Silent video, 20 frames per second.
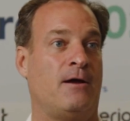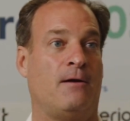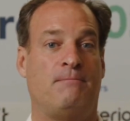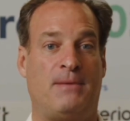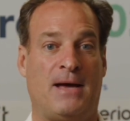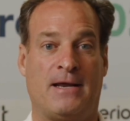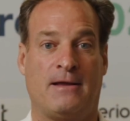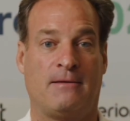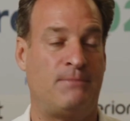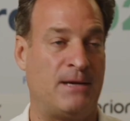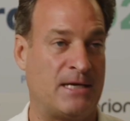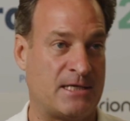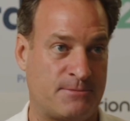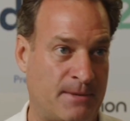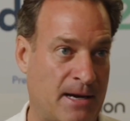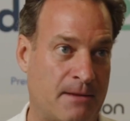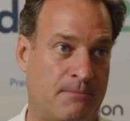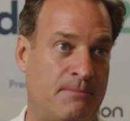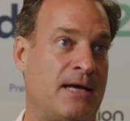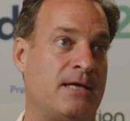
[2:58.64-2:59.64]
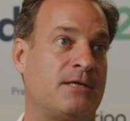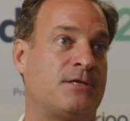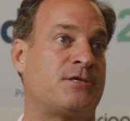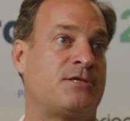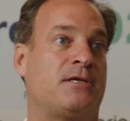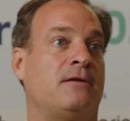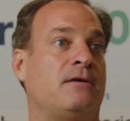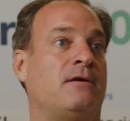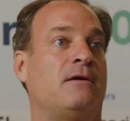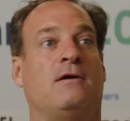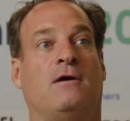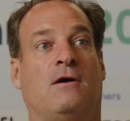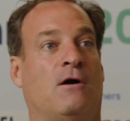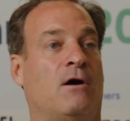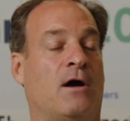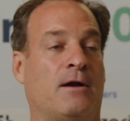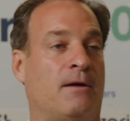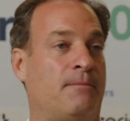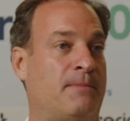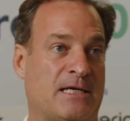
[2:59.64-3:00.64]
Betting pitch by pitch
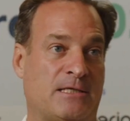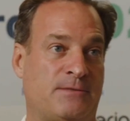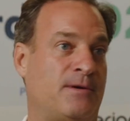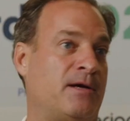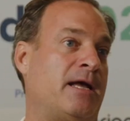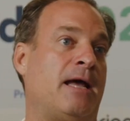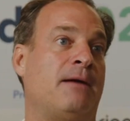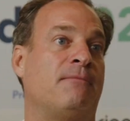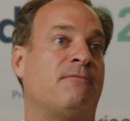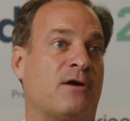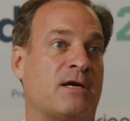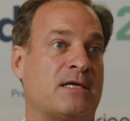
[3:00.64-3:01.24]
on a baseball game, for